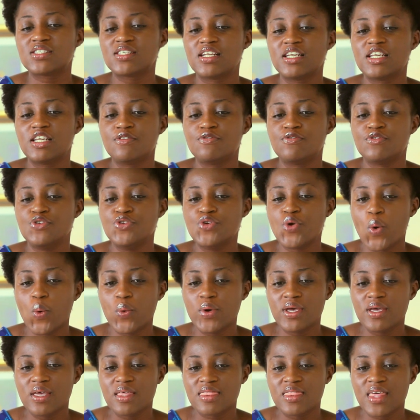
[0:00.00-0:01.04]
to live
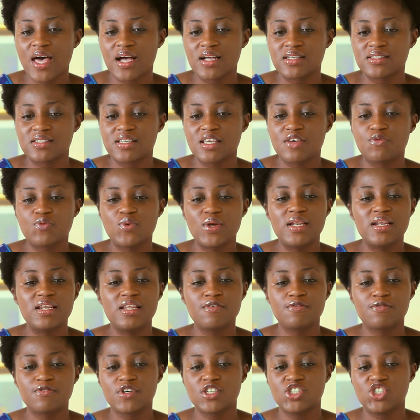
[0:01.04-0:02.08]
knowing that if we
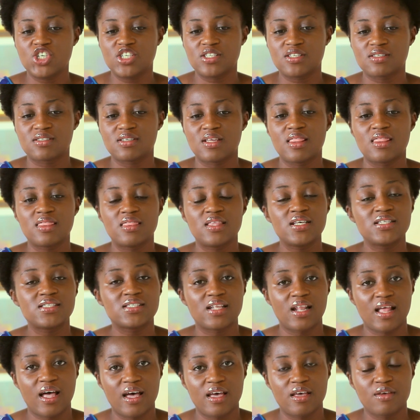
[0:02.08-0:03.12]
live for Jesus in
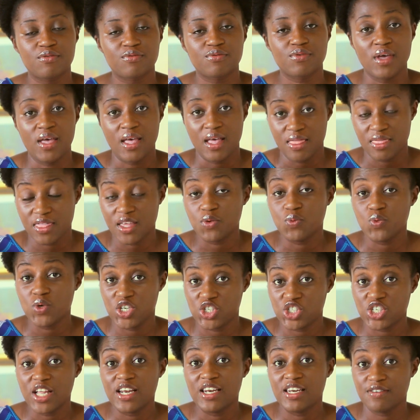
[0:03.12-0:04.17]
this life, then we
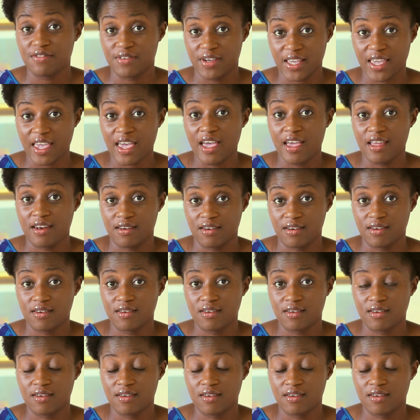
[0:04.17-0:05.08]
shall live again.